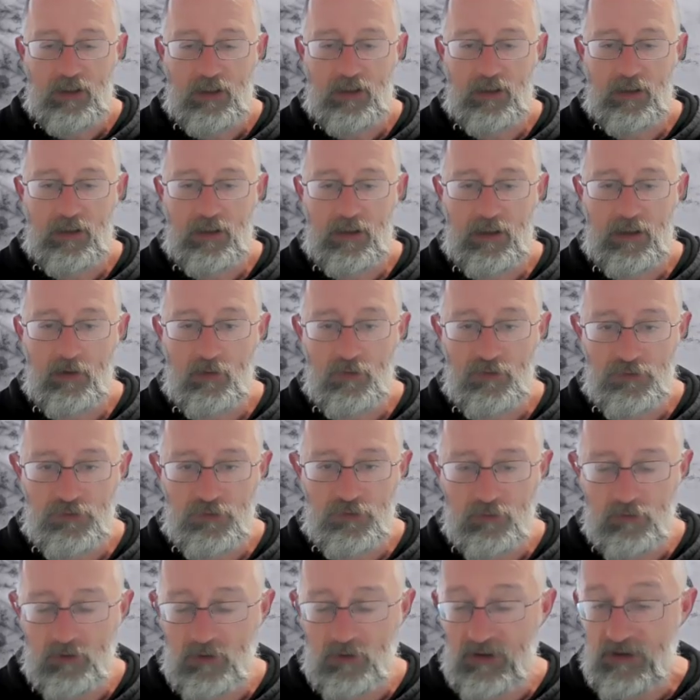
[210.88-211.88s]
I was
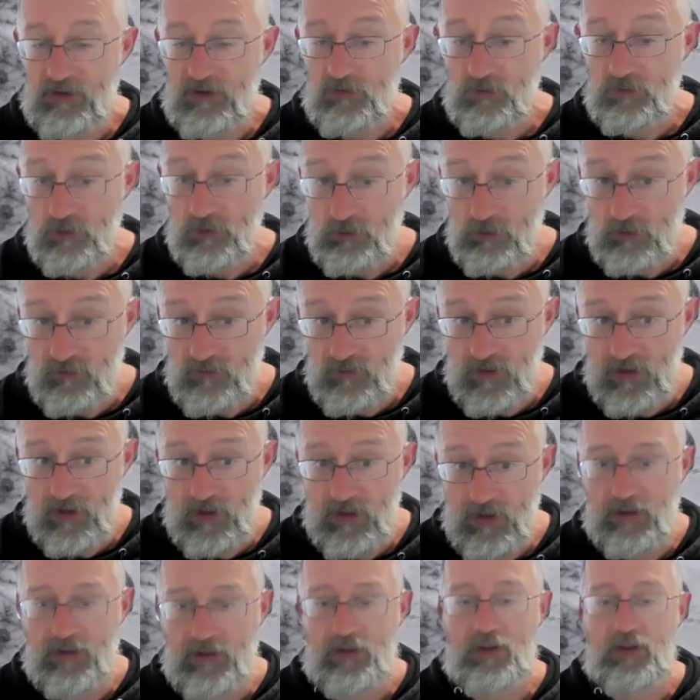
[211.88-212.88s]
told I need surgery for
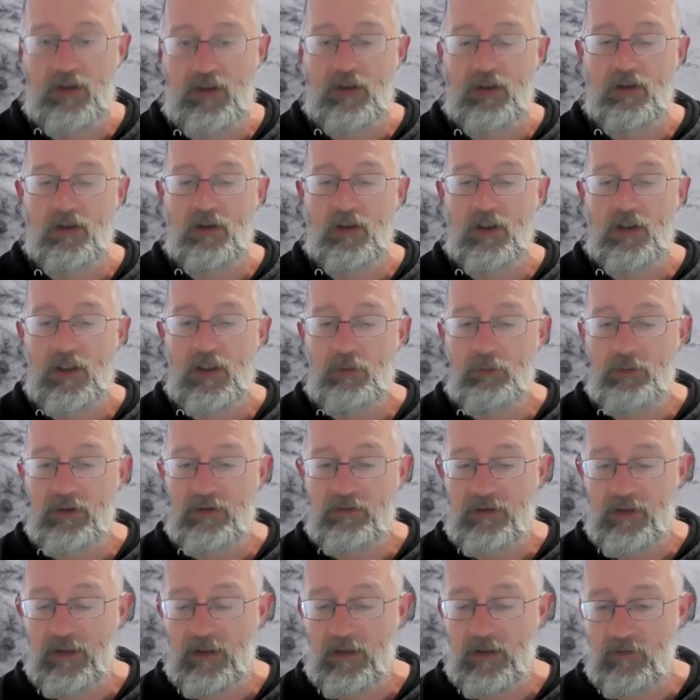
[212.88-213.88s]
that. I
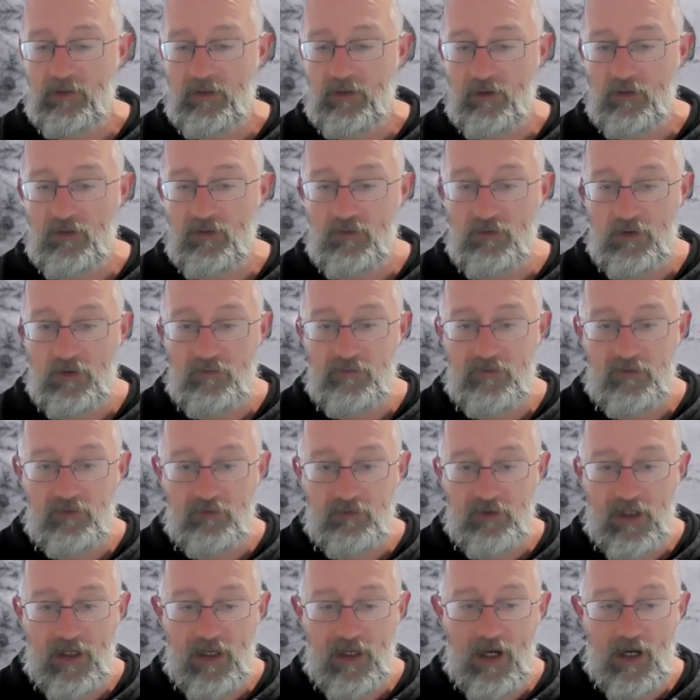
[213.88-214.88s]
went down the conservative
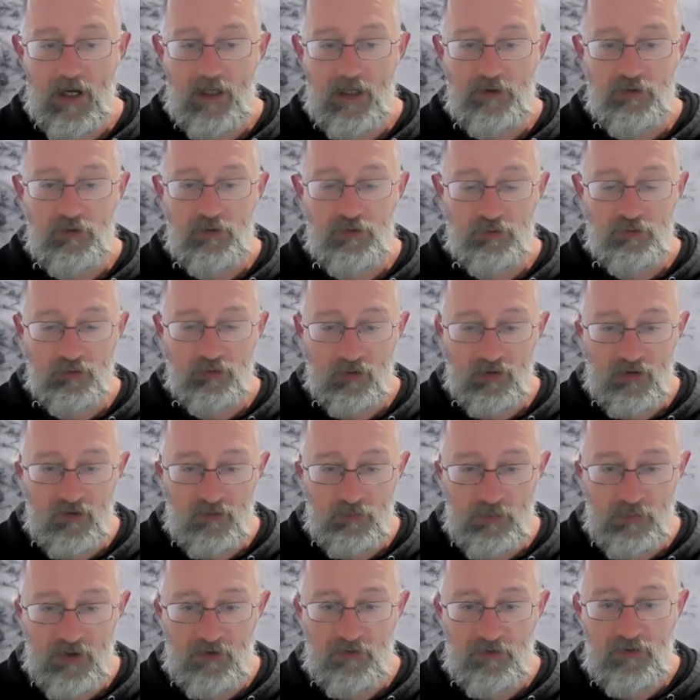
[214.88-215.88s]
route, used
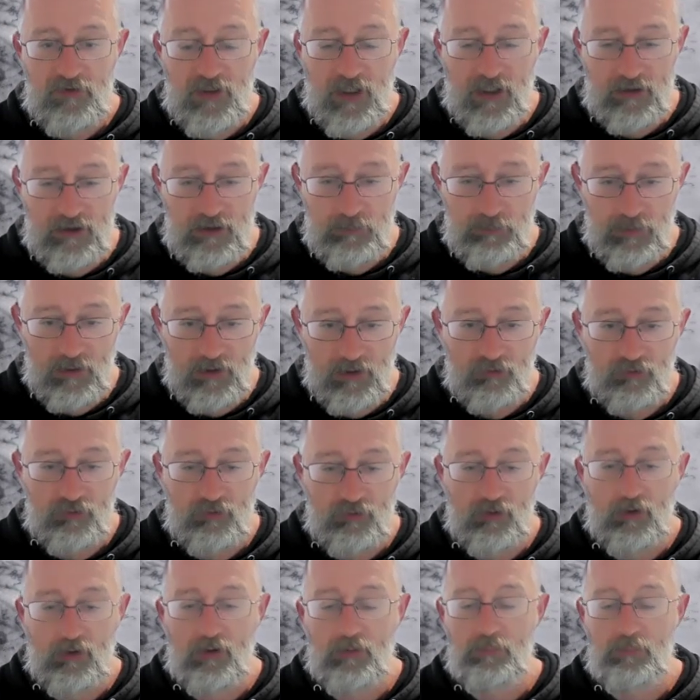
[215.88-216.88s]
Chinese medicine,
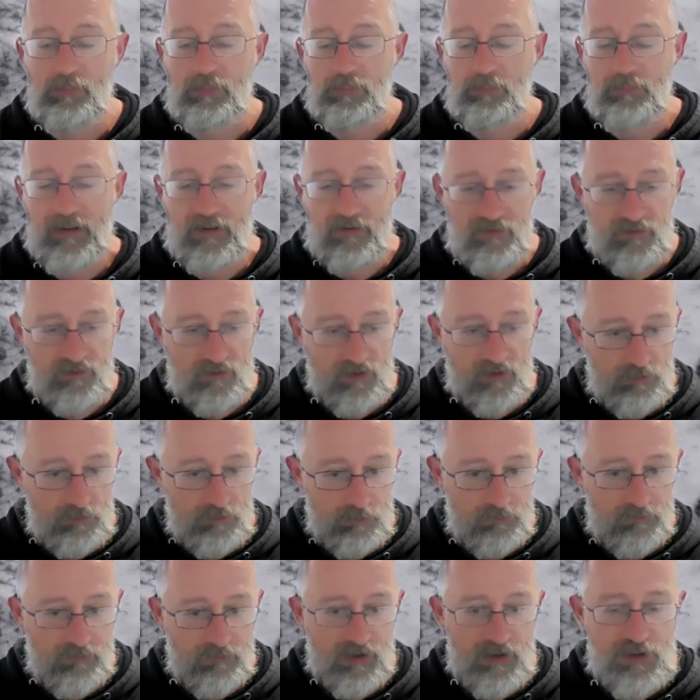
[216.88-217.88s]
acupuncture, exercise
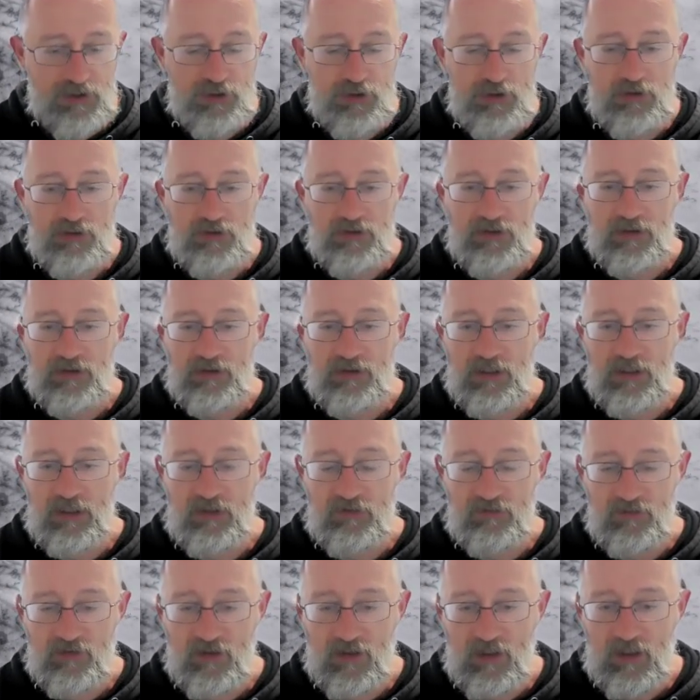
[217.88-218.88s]
rehabilitation
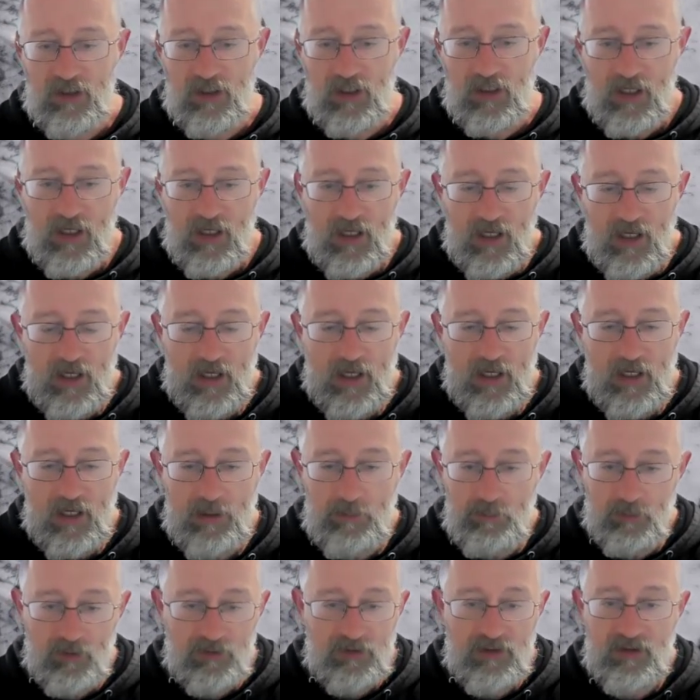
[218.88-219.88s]
techniques,
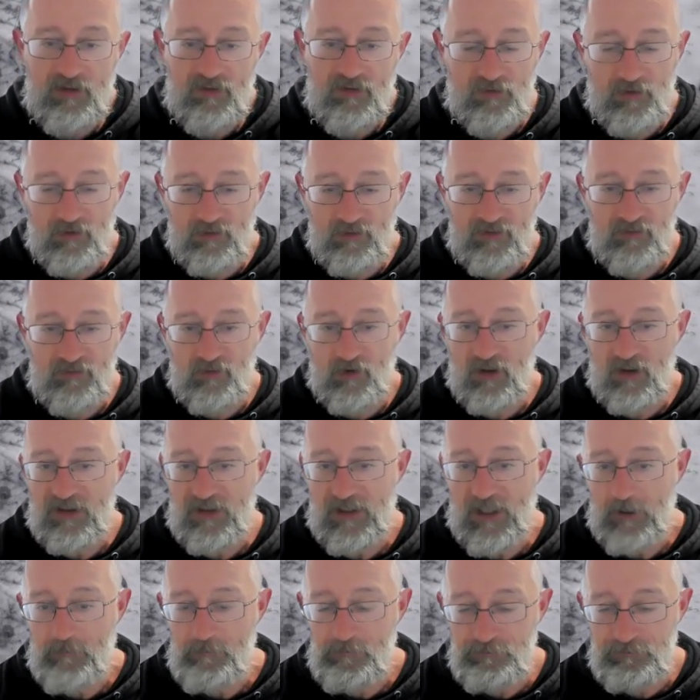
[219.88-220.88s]
and my knee is totally fine
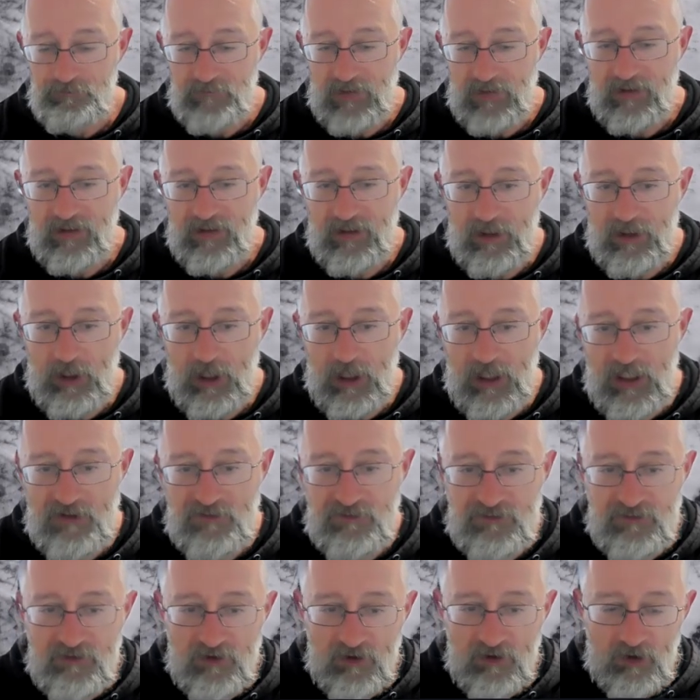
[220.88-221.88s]
now.
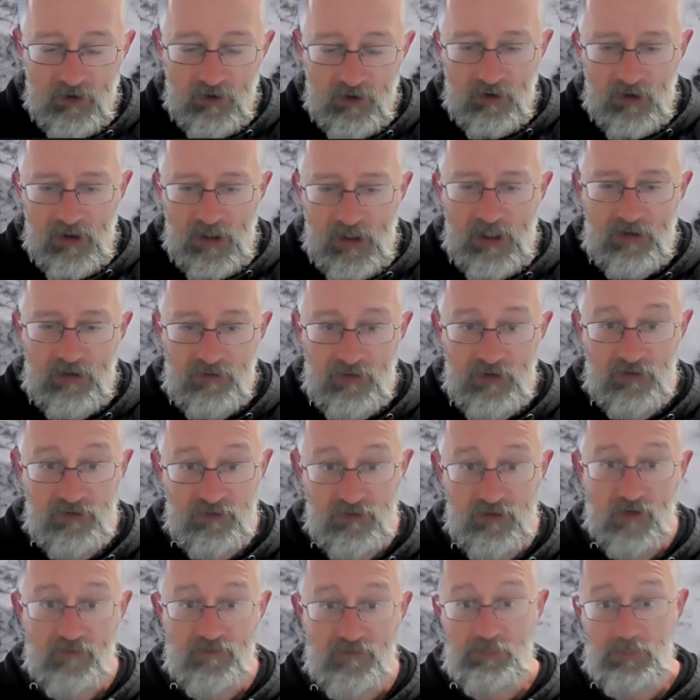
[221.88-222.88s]
So it
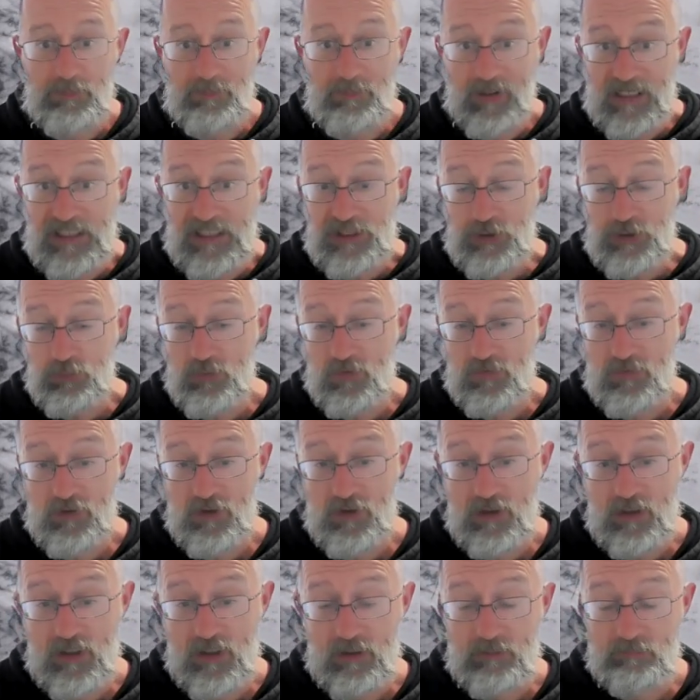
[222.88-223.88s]
just have to be patient with
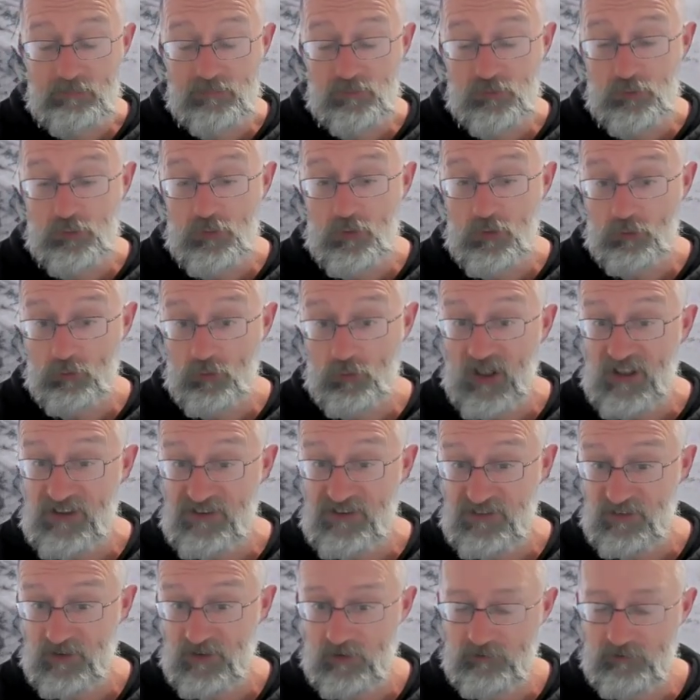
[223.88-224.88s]
it and do the right
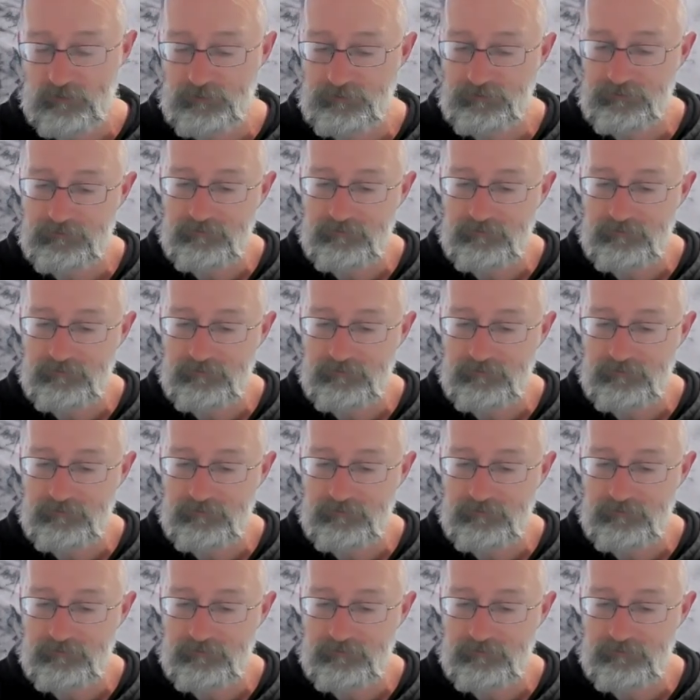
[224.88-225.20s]
stuff.